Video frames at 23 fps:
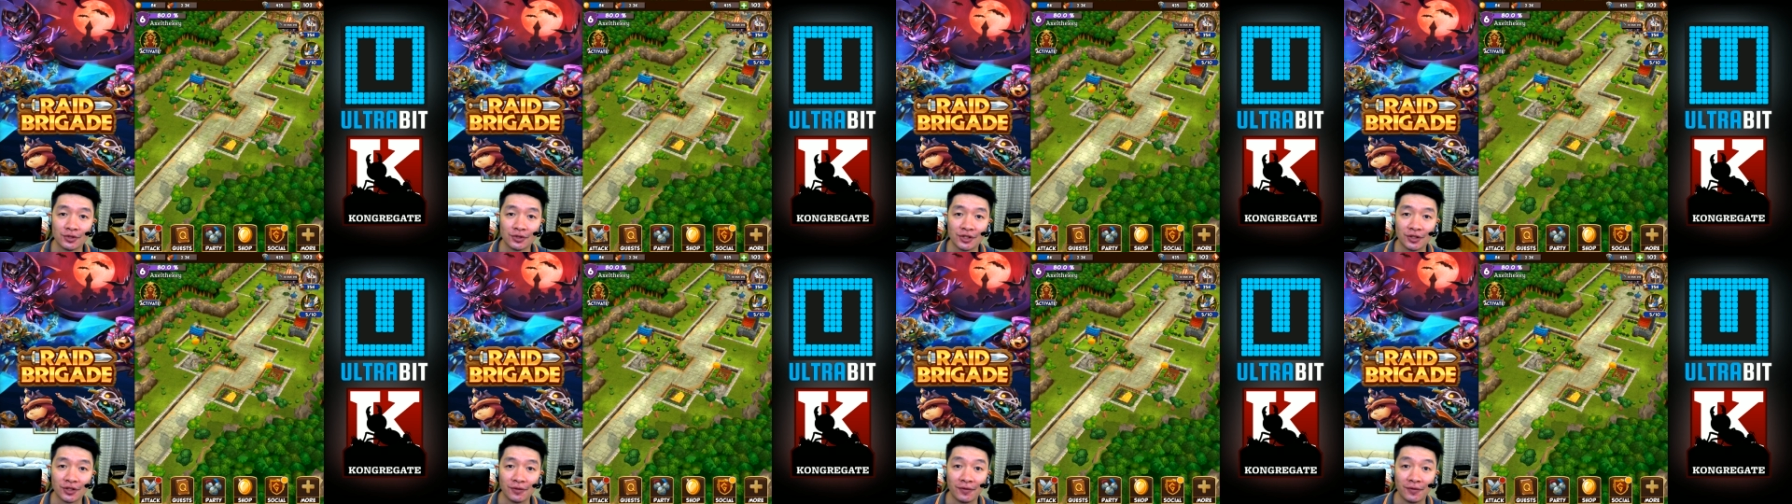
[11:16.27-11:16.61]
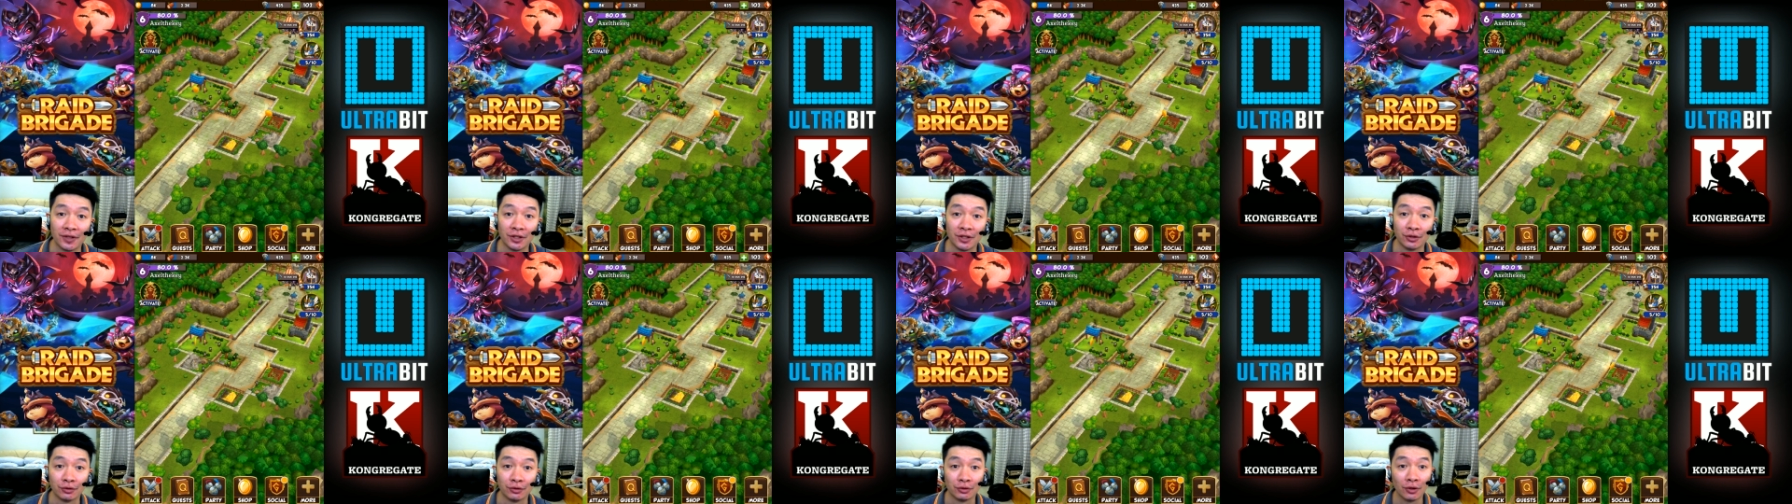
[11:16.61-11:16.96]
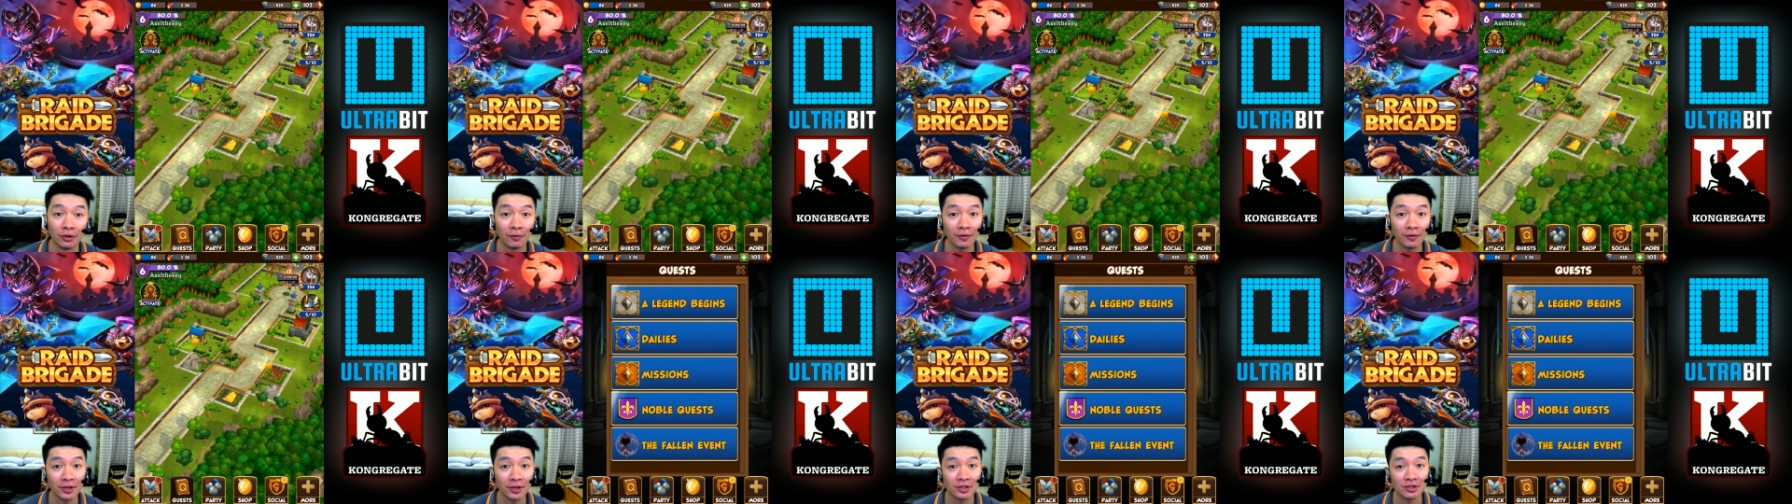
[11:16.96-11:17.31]
the video.
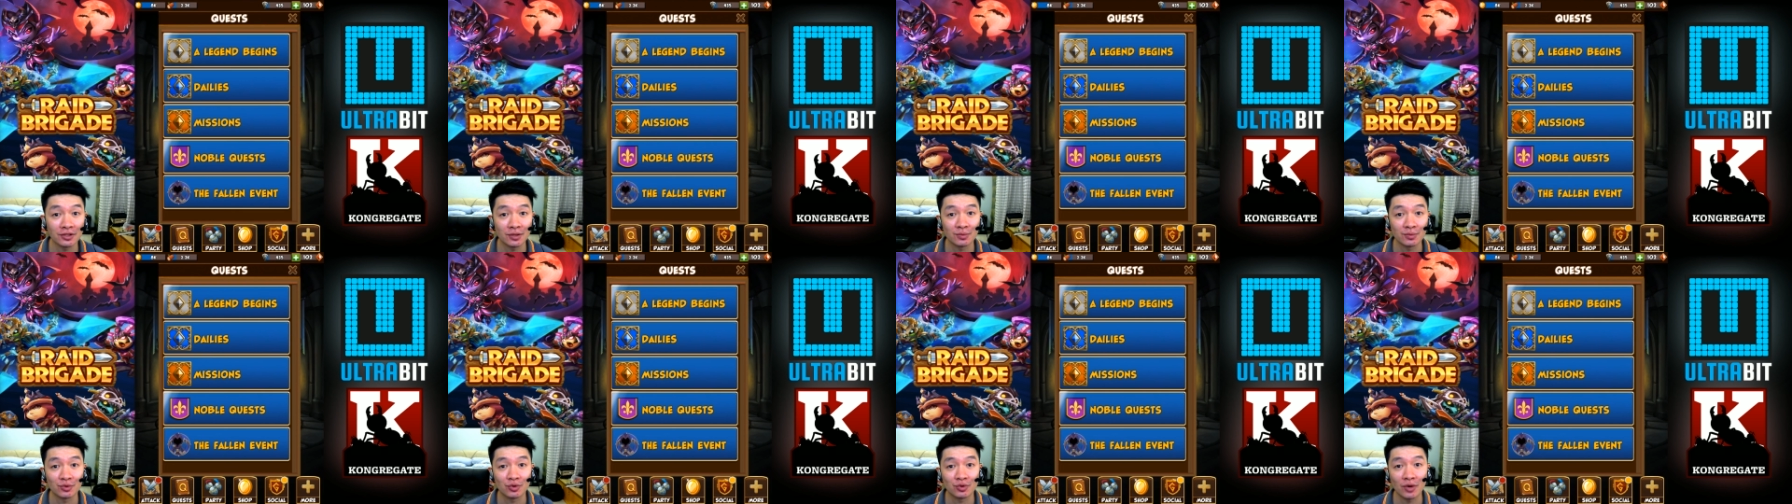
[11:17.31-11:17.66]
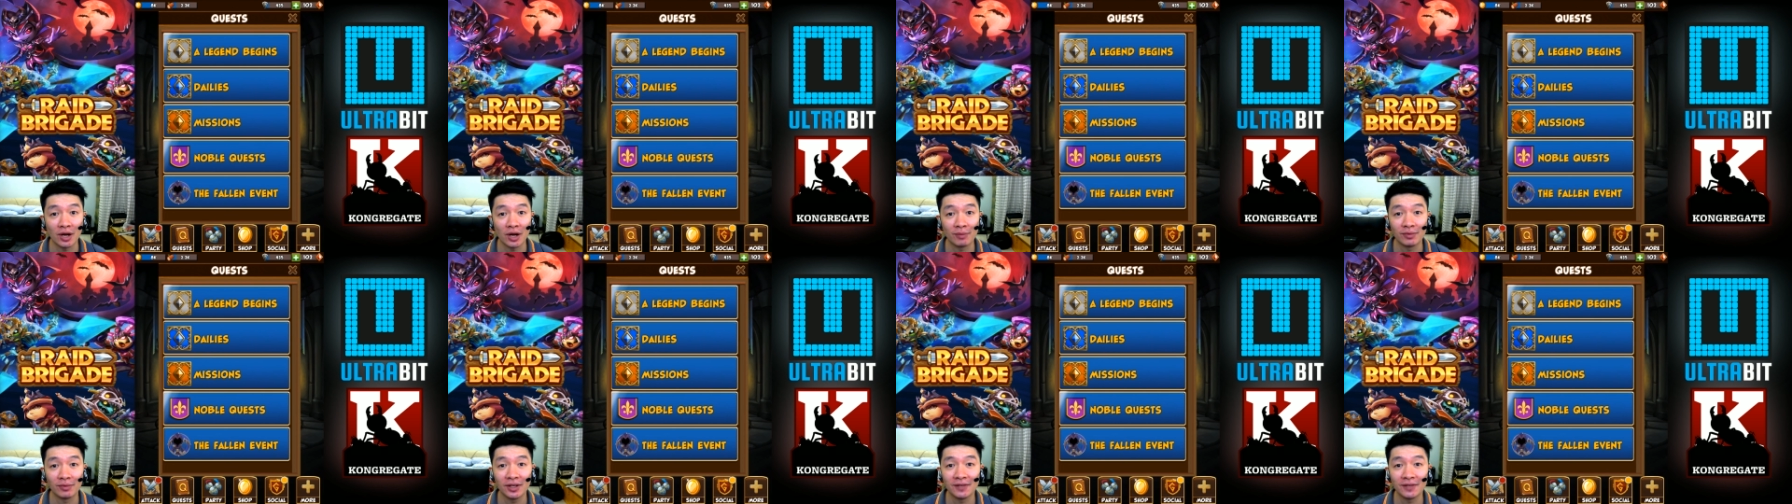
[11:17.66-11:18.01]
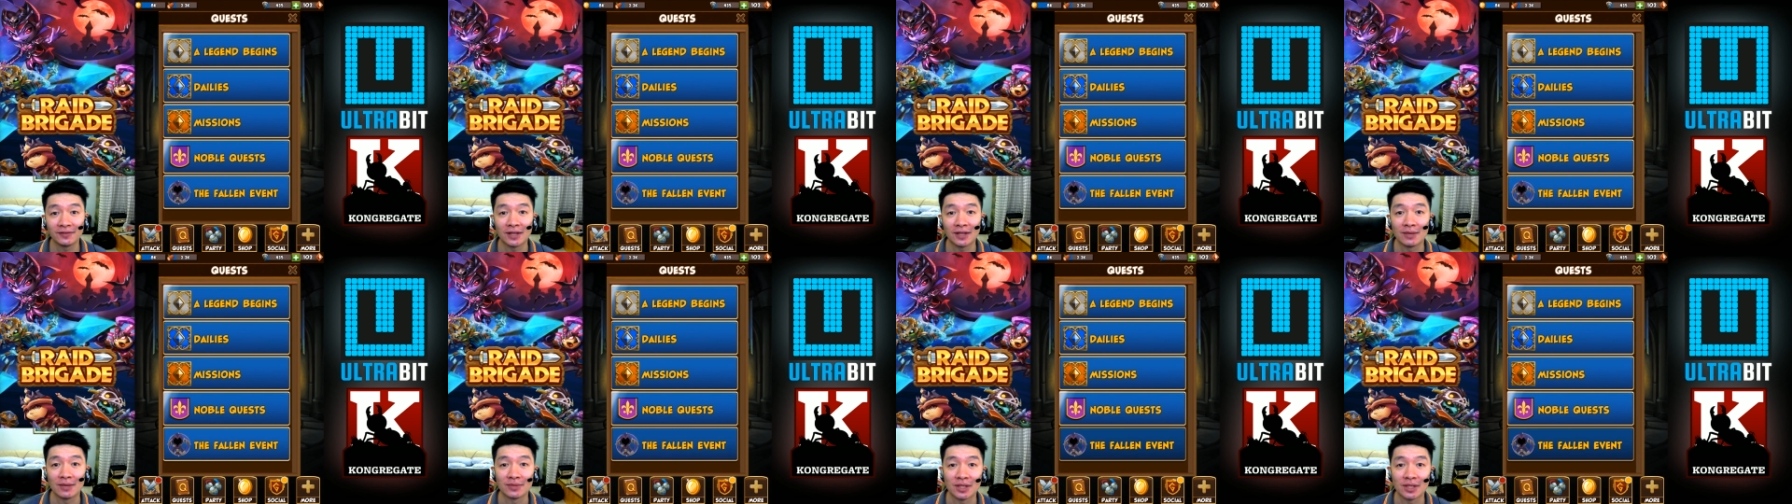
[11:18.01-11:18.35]
Don't forget to subscribe, leave
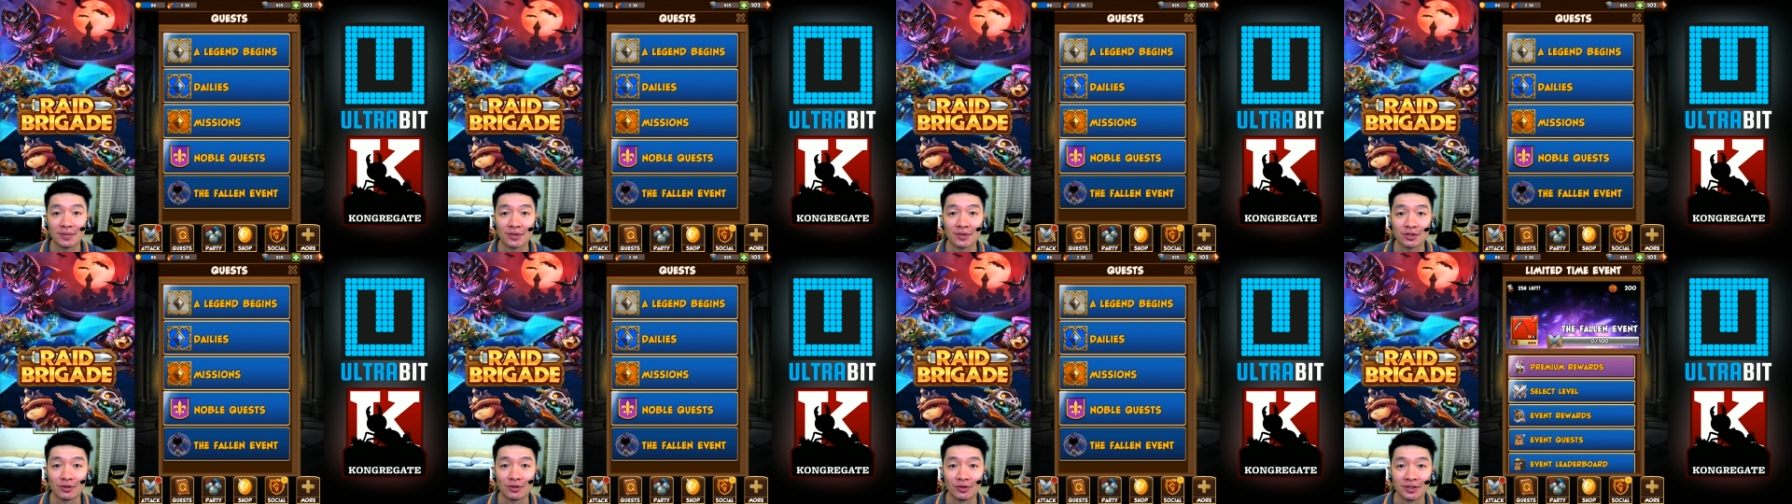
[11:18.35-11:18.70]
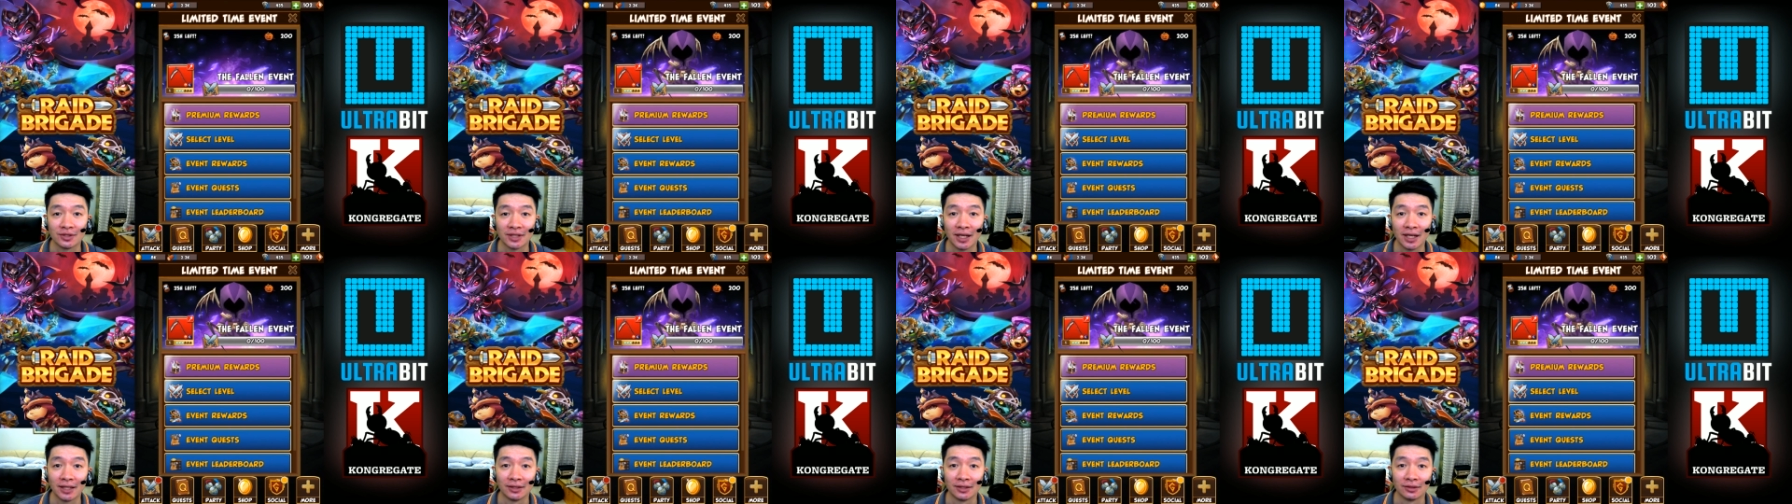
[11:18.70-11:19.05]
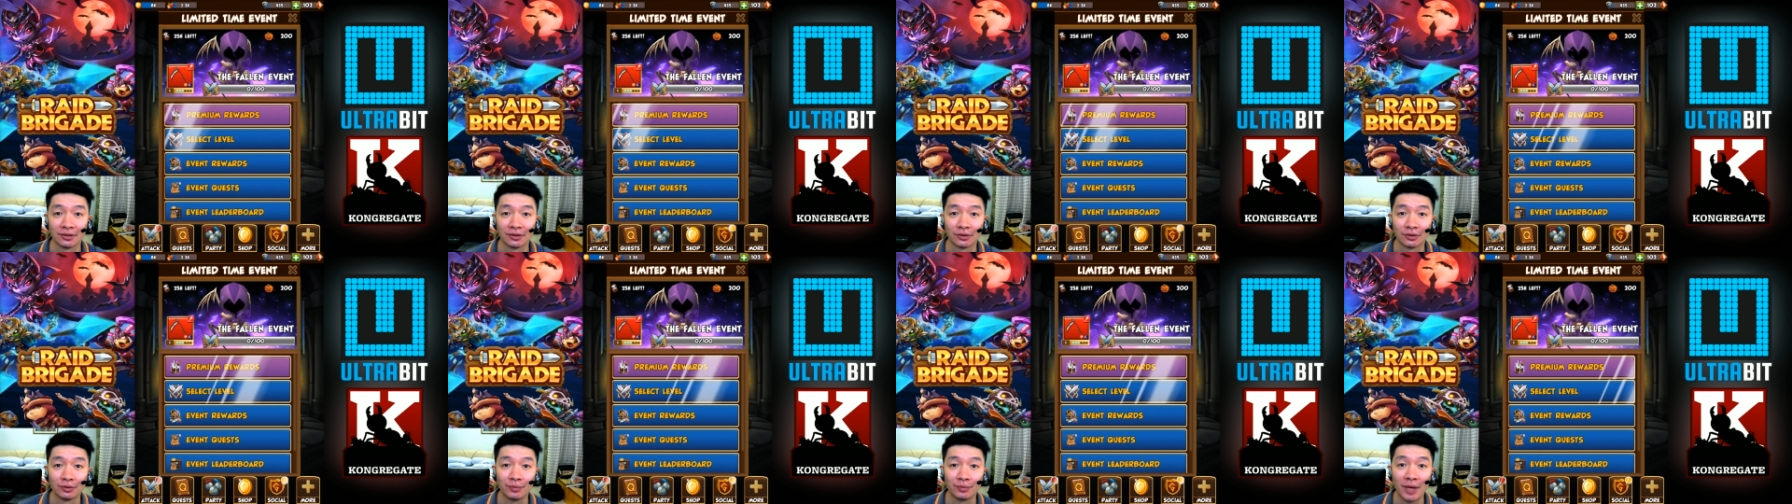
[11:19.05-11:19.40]
thumbs up as always, and
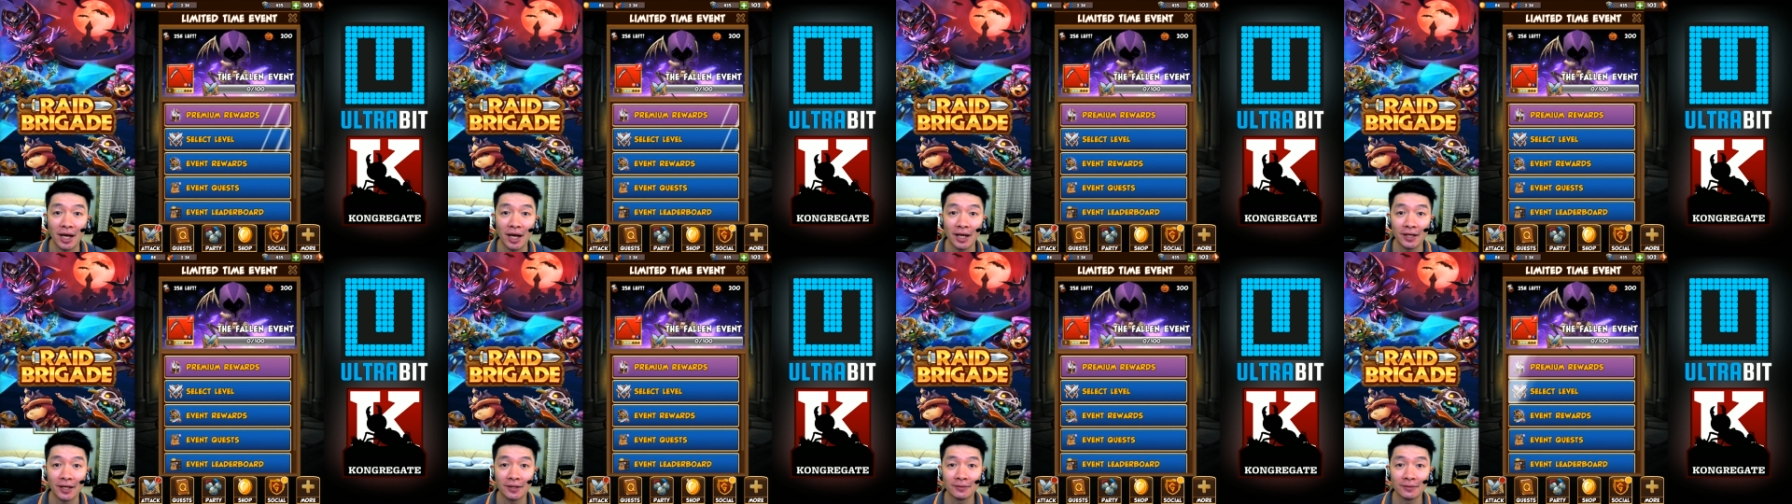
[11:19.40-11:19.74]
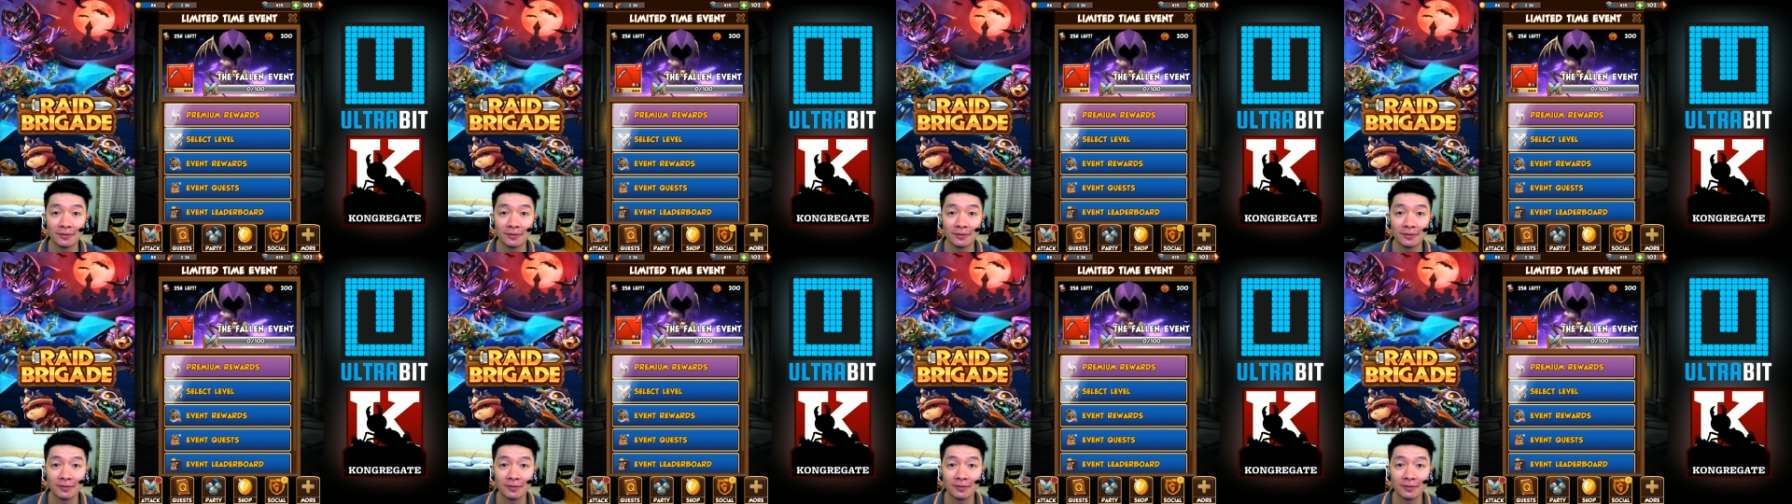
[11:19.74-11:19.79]
goodbye.